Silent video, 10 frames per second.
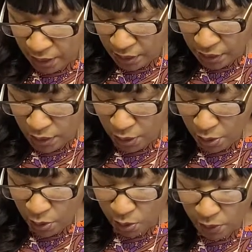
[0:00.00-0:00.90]

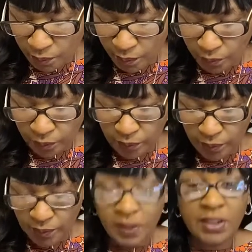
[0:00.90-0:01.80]
So
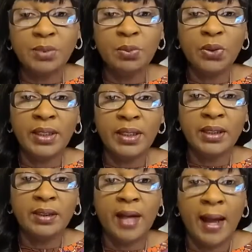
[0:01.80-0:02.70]
this
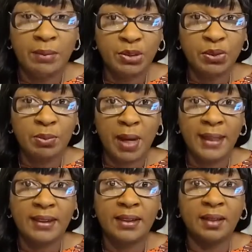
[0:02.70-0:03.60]
morning, I was
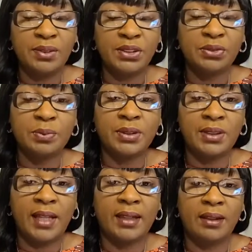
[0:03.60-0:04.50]
reminded of the scripture
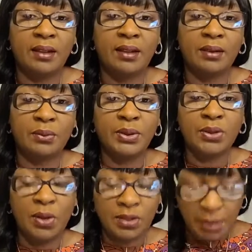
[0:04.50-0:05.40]
that we
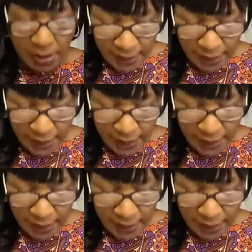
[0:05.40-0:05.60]
talked about